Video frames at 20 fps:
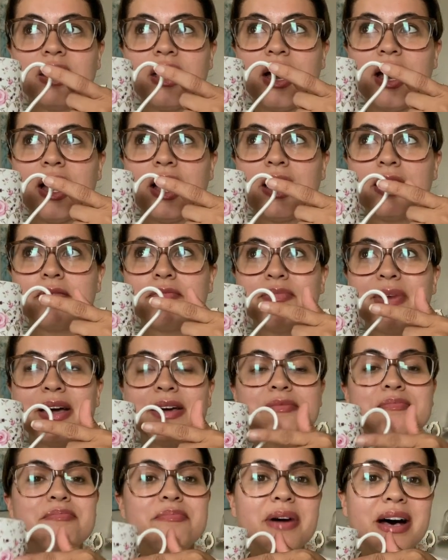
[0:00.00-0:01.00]

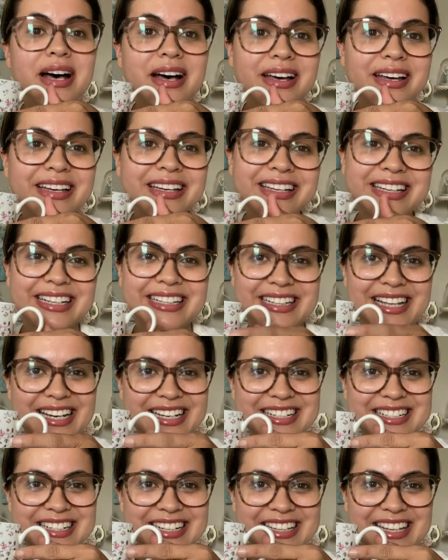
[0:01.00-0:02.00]
my mug
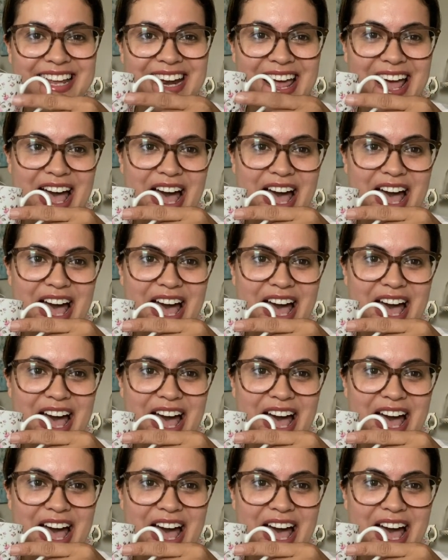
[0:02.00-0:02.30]
collection that I